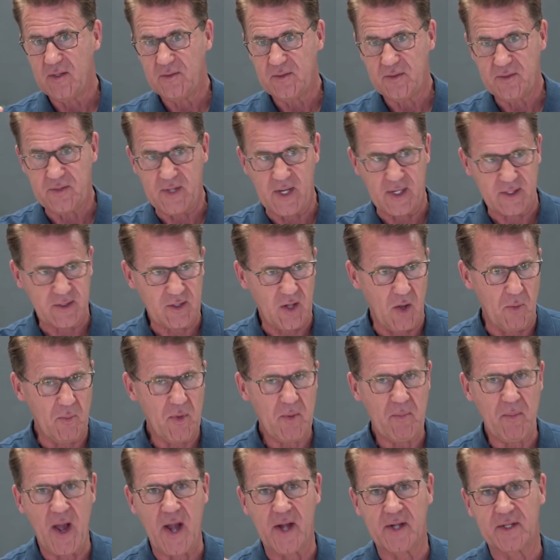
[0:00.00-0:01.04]
they're
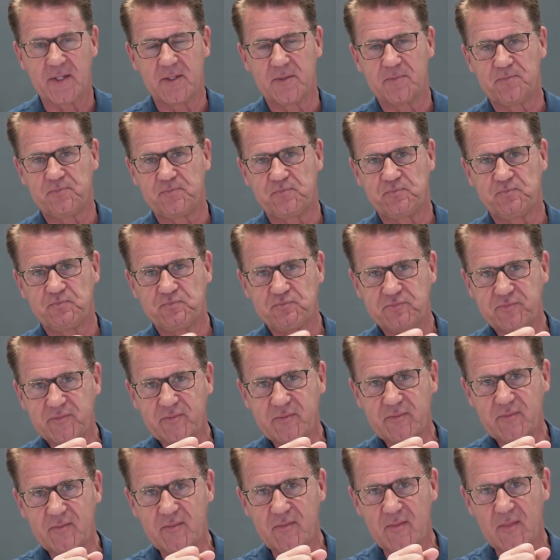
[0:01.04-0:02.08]
coming back.
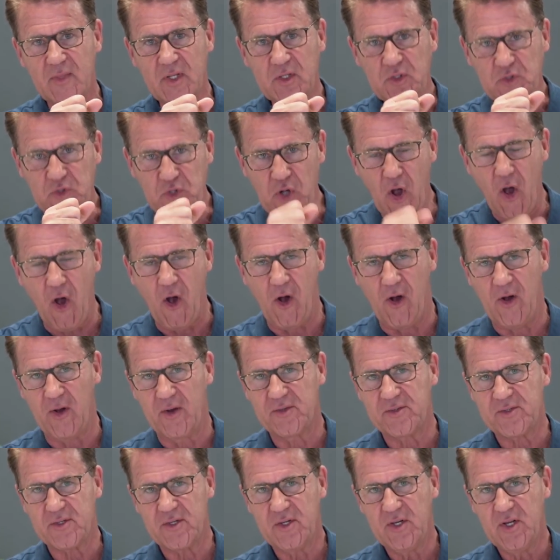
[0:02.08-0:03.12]

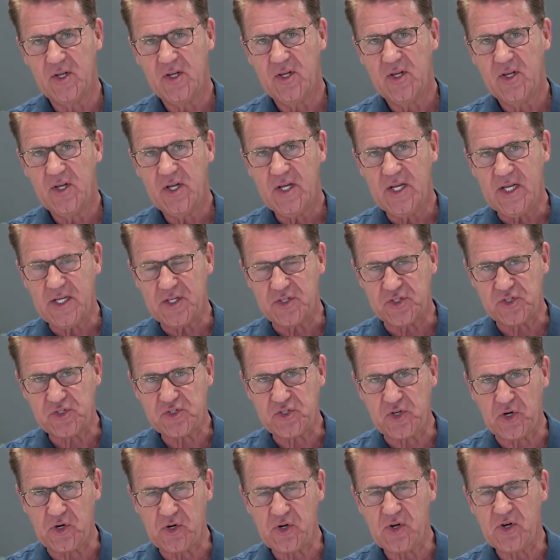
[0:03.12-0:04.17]
God is
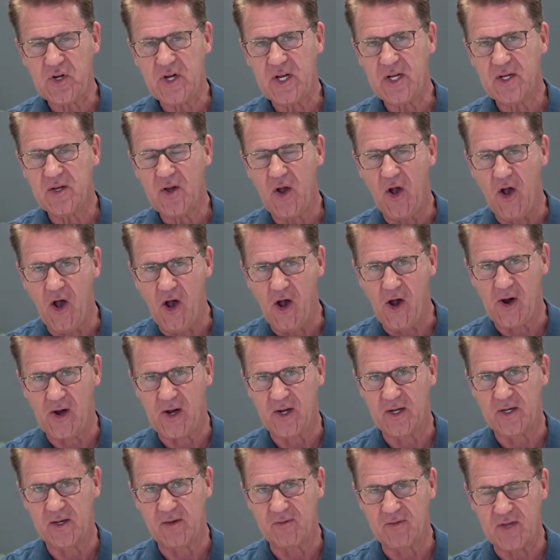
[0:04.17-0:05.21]
turning the
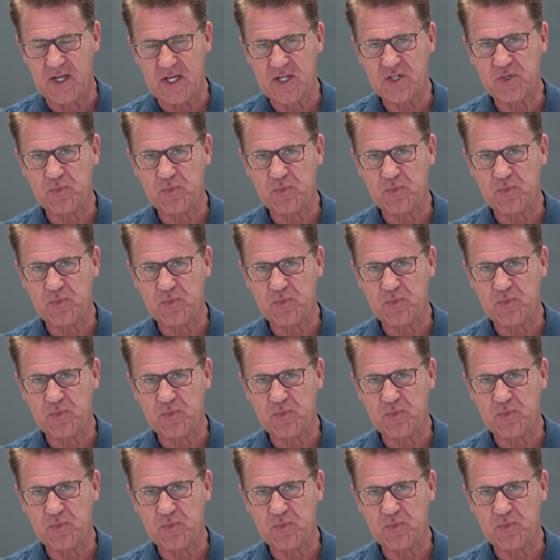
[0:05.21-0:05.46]
heart of His